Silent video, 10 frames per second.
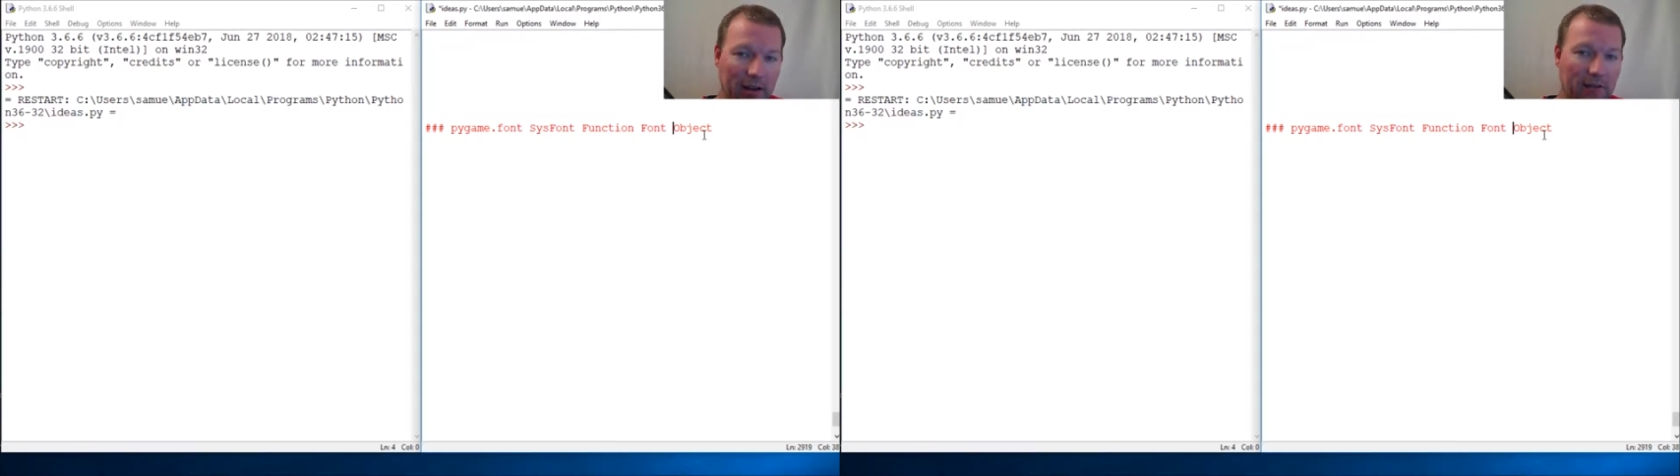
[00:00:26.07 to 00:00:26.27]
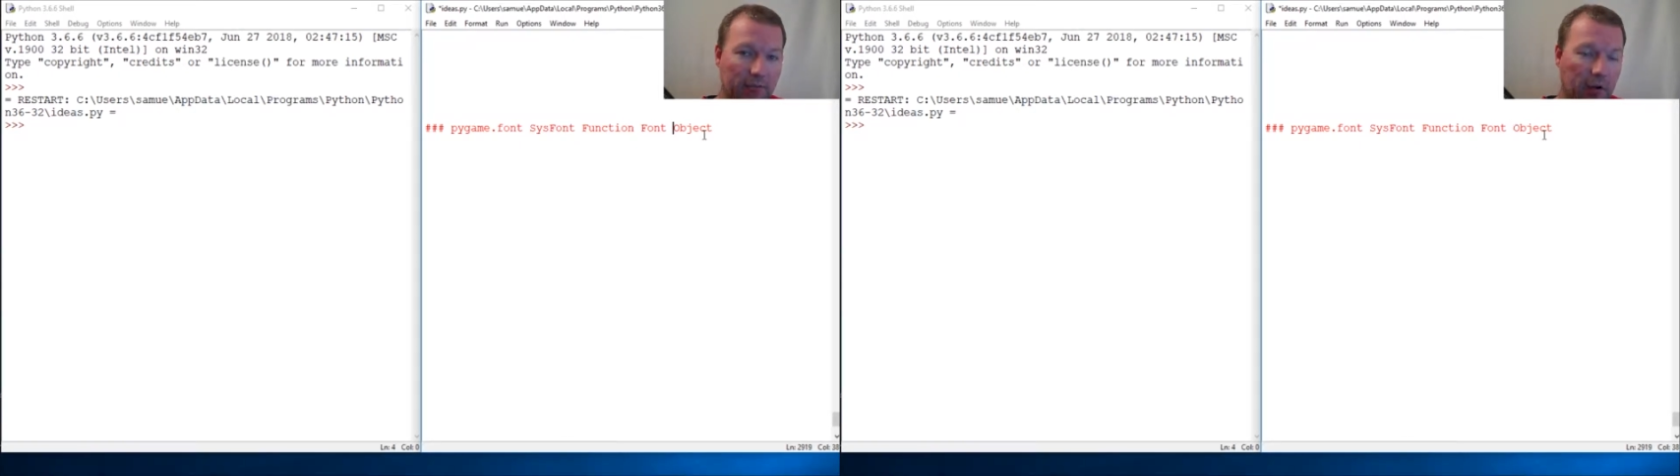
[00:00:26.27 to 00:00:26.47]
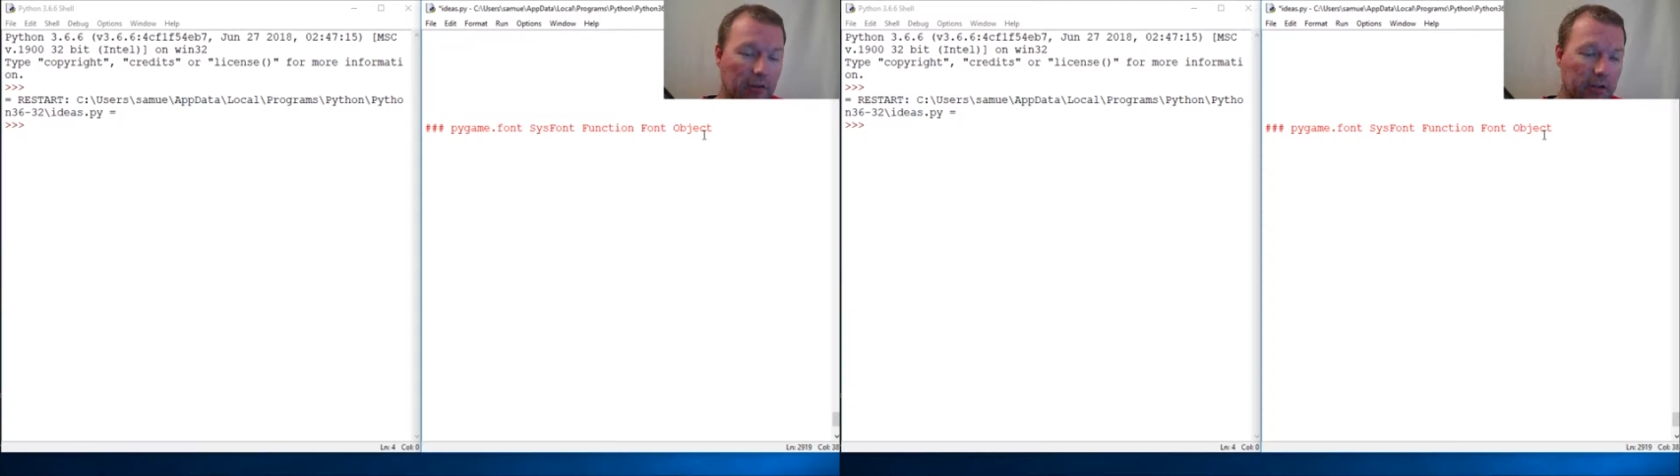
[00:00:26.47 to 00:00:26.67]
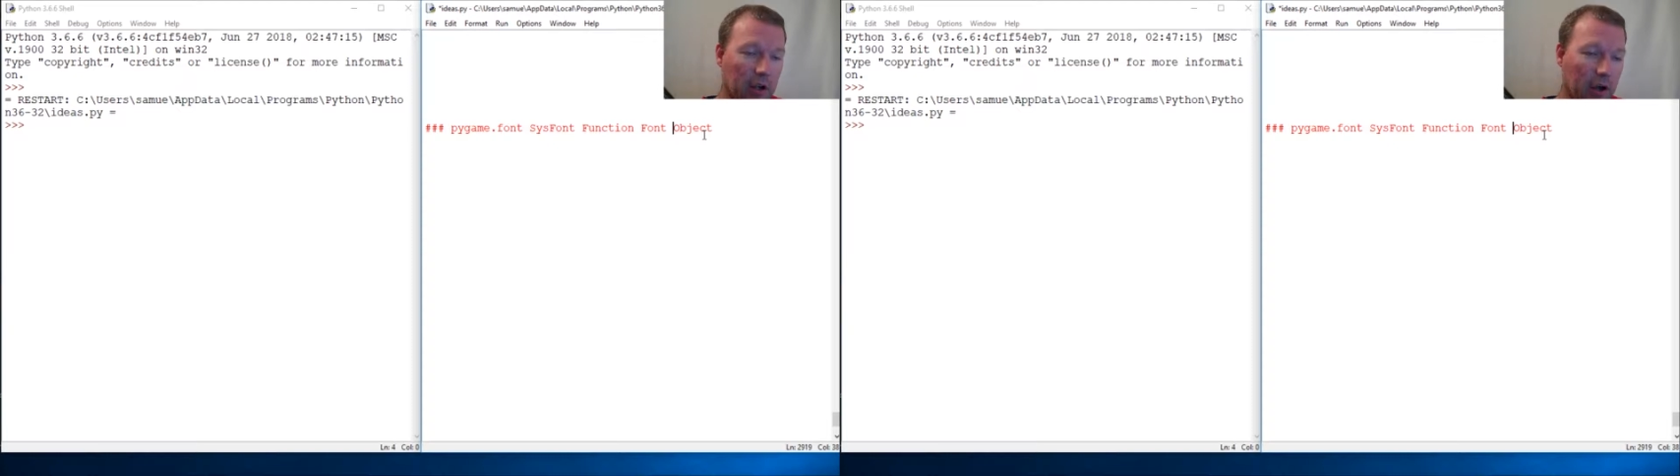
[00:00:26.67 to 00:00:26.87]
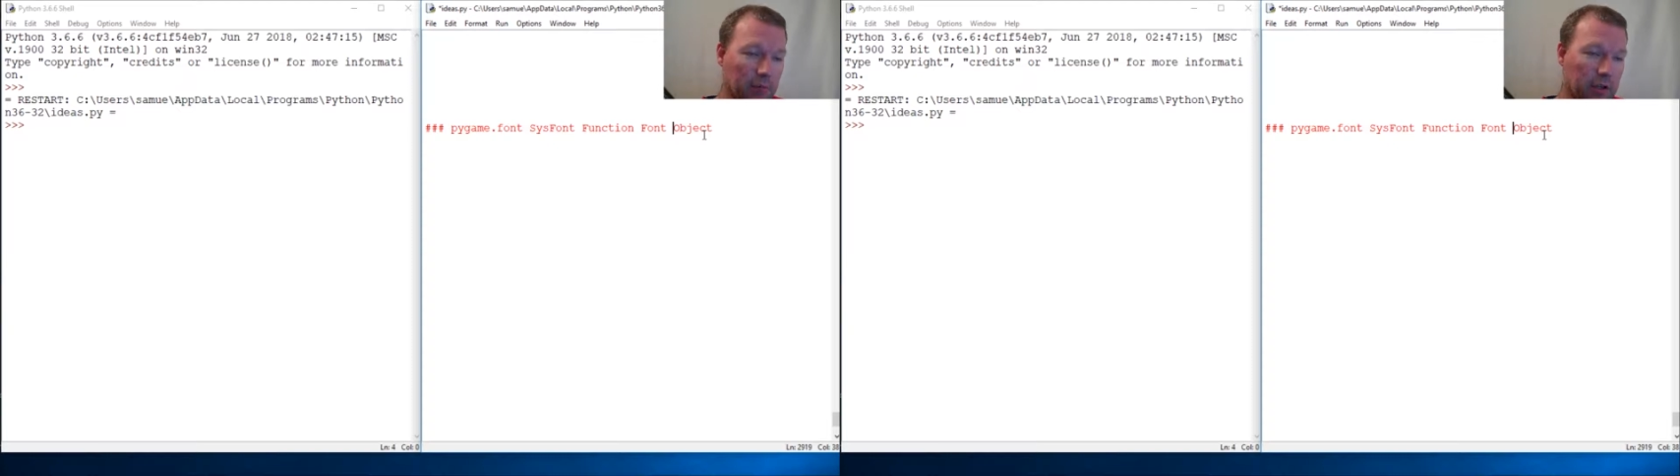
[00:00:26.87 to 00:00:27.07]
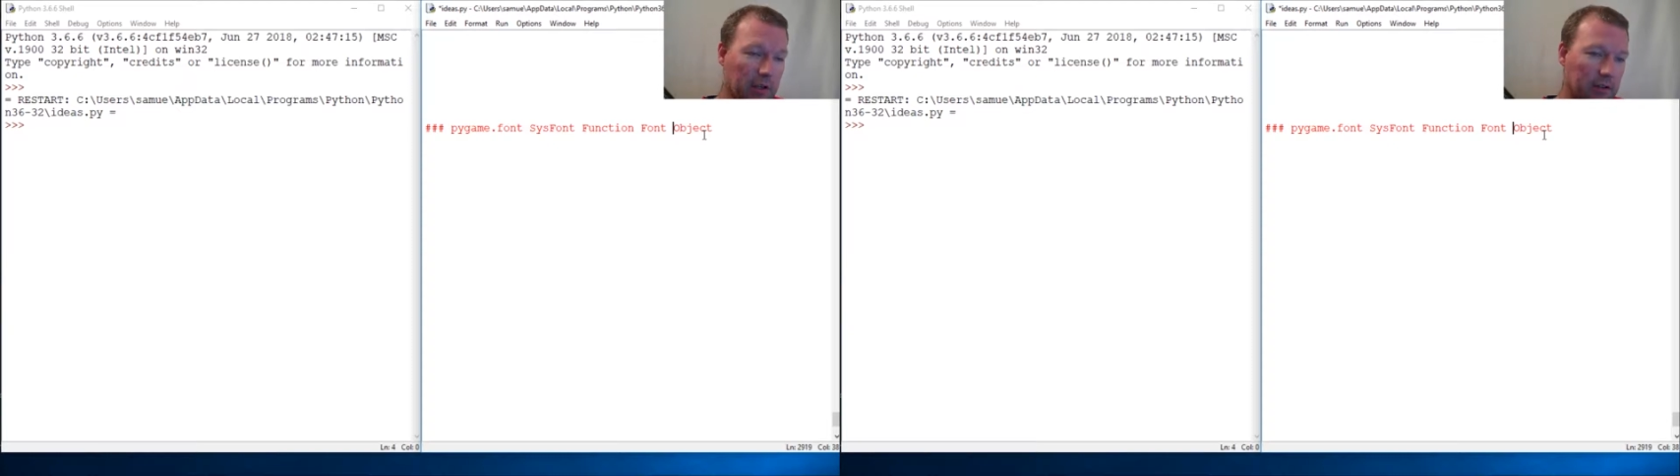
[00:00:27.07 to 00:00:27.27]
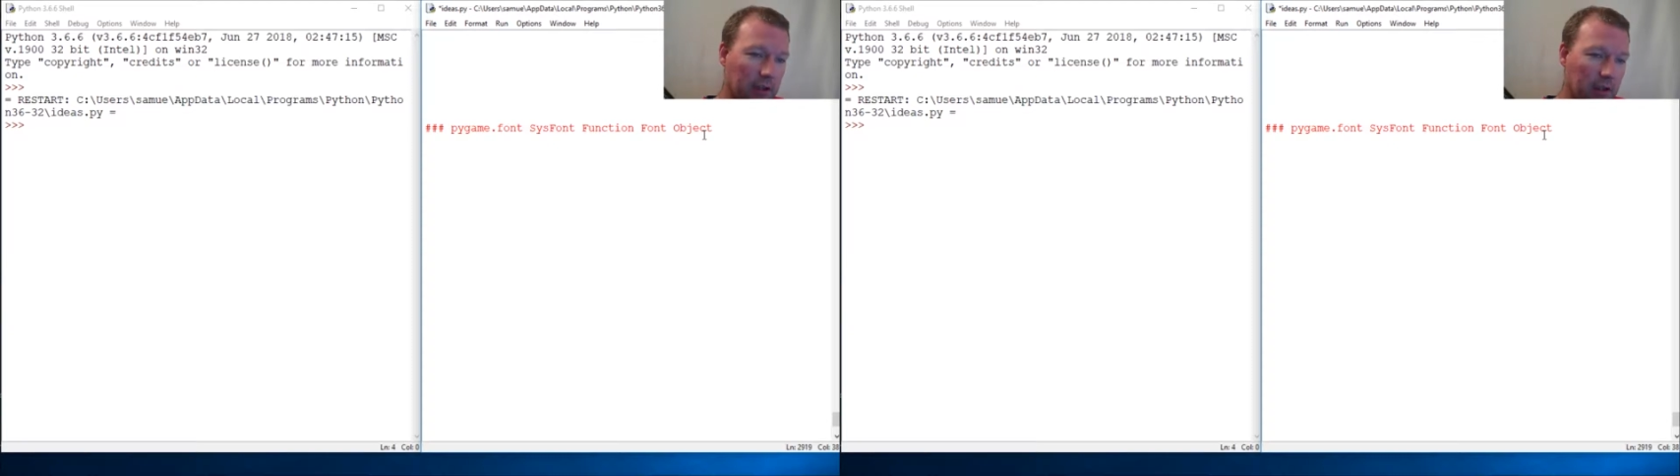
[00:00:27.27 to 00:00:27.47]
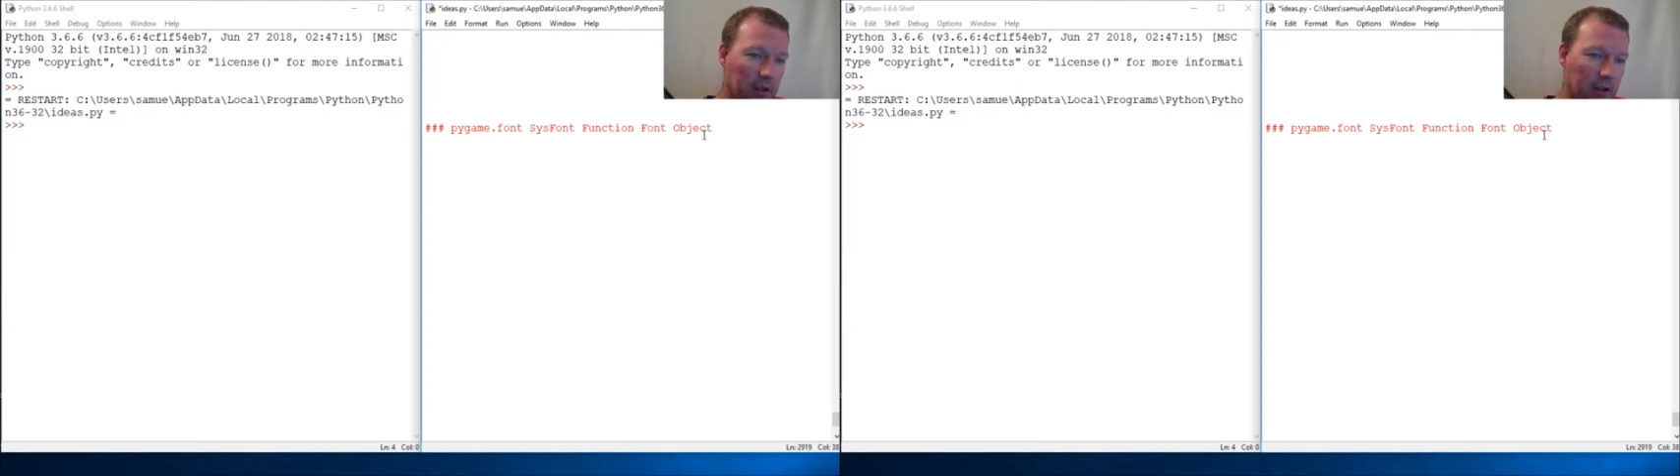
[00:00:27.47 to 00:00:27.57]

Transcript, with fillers: a font object.